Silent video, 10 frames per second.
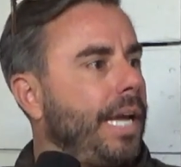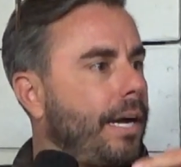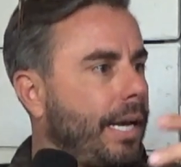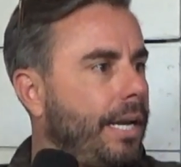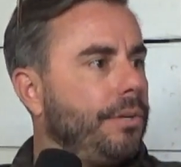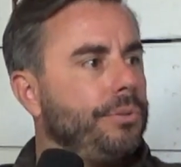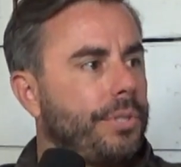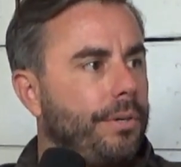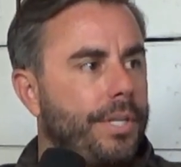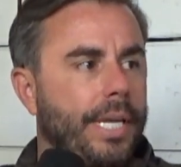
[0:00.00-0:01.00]
How can I do
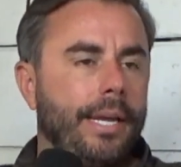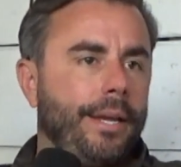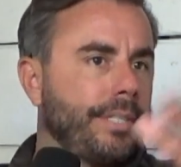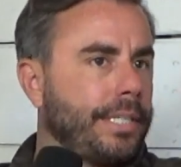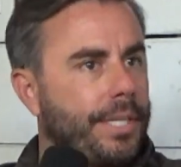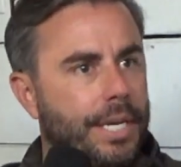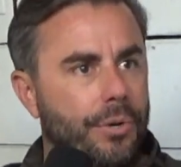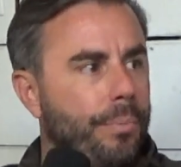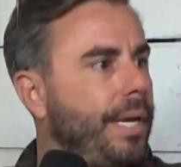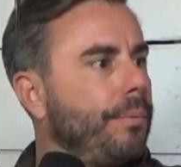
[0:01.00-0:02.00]
certain things? I see you
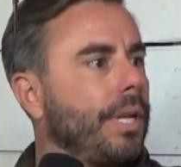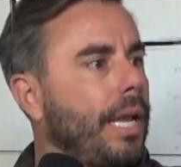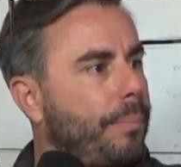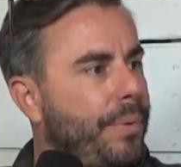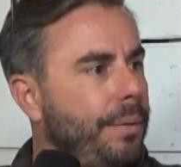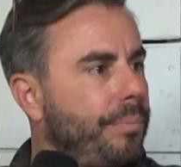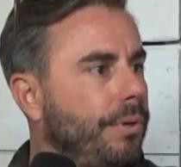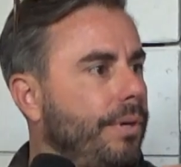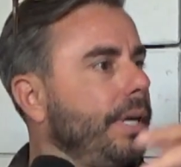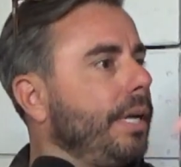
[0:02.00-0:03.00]
meeting with a lot of
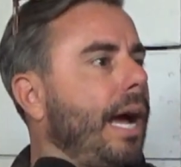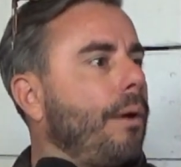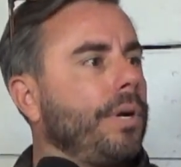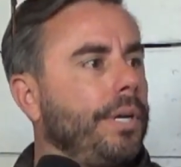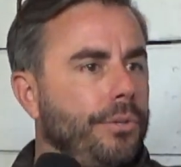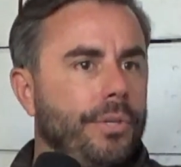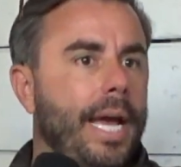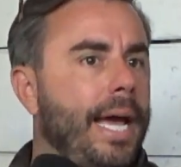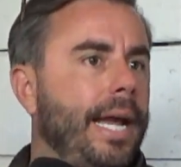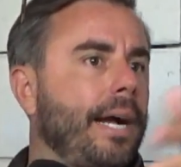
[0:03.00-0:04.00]
people. I want to do
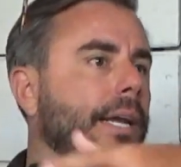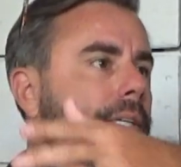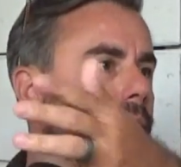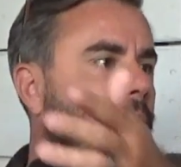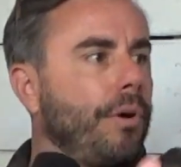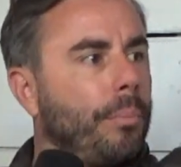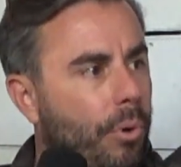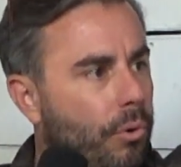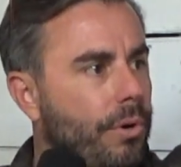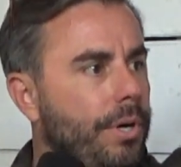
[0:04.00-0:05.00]
that. How can I serve on
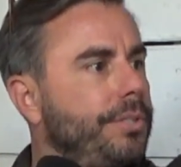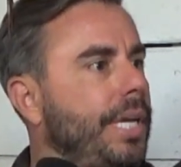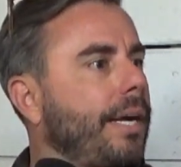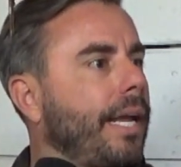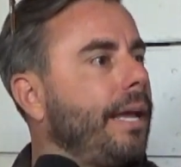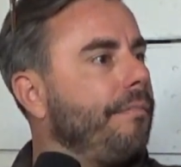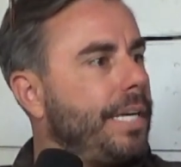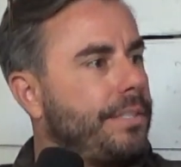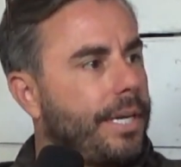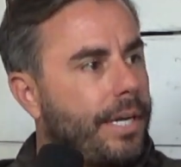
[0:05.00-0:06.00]
boards? How can I
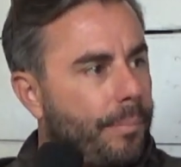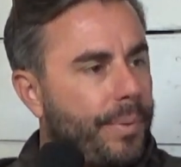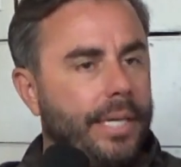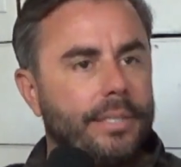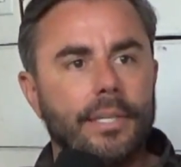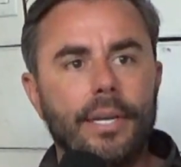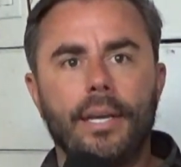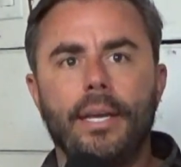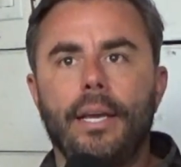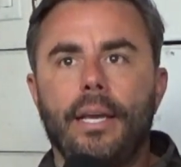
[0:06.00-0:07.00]
invest in companies?
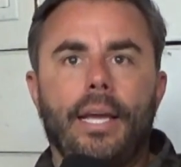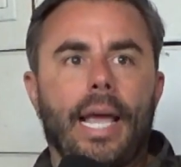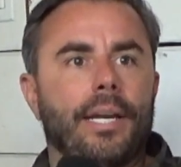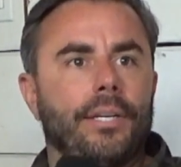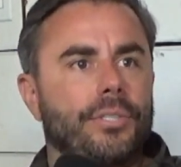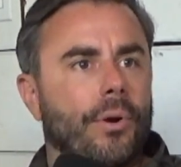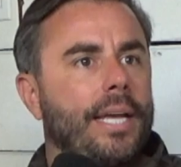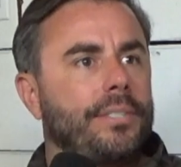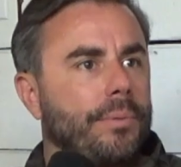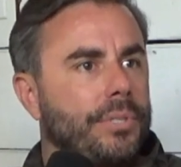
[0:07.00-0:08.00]
And so
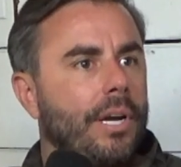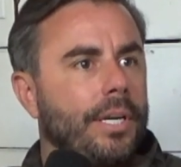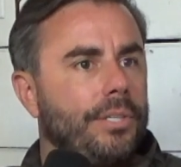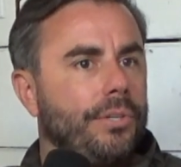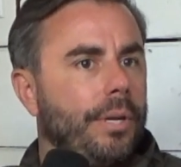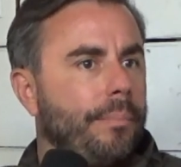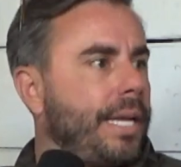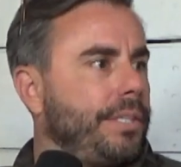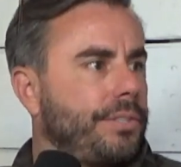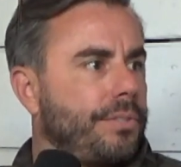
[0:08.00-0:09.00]
as I was talking to him, I
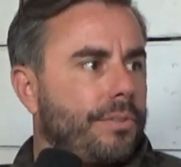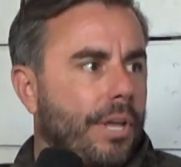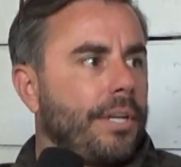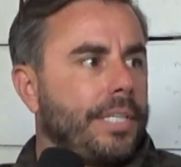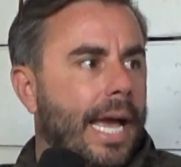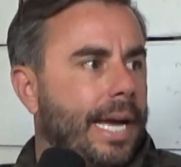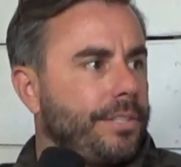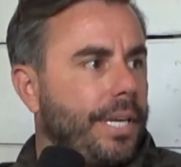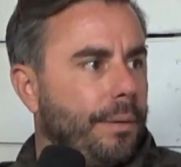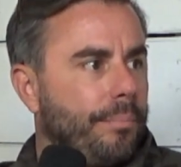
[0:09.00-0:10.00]
just thought to ask
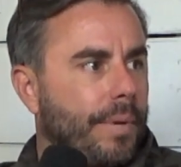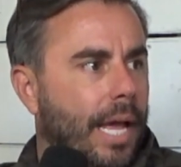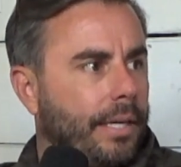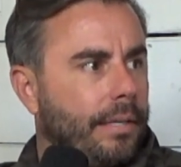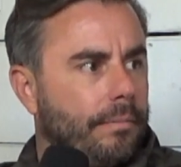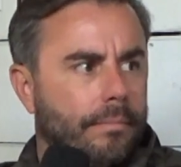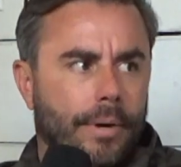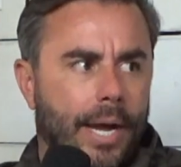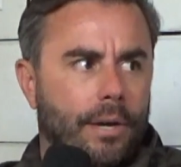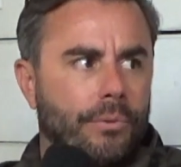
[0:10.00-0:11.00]
him, like, "Well,
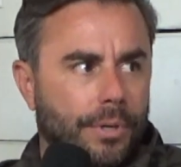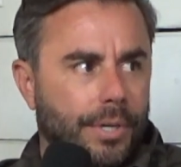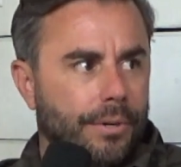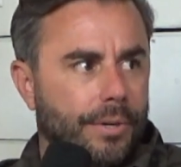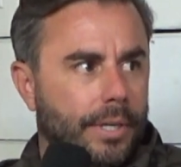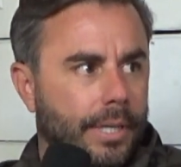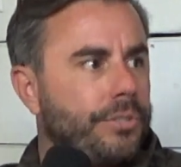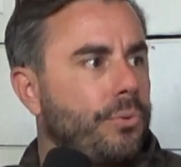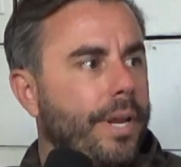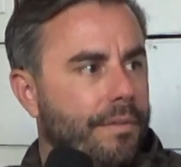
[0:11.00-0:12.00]
how old are you?" He's
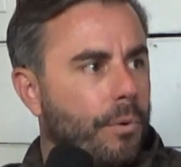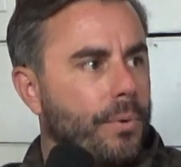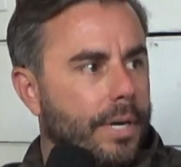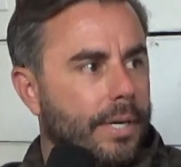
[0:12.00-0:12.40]
24.